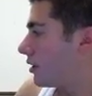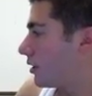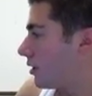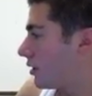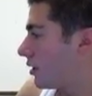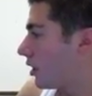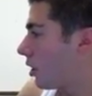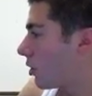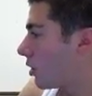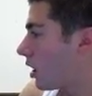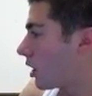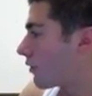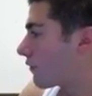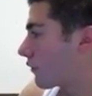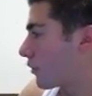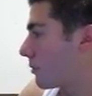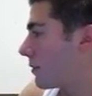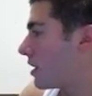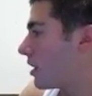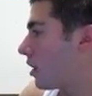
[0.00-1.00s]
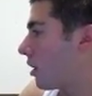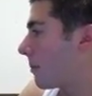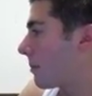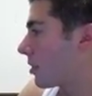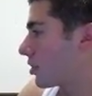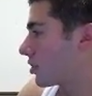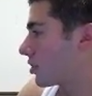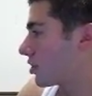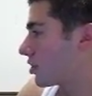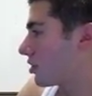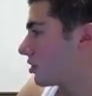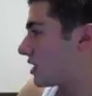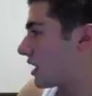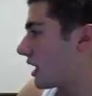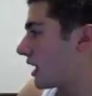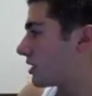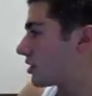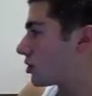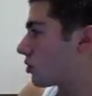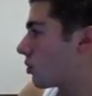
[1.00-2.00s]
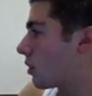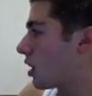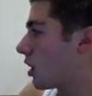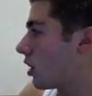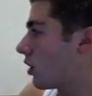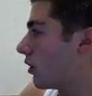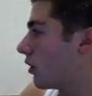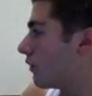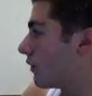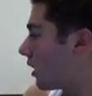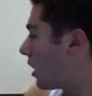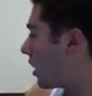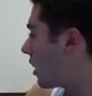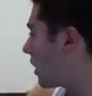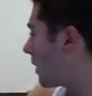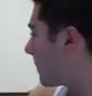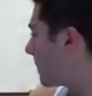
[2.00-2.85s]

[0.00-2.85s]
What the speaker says: No luck for me on personal size 12. Oh,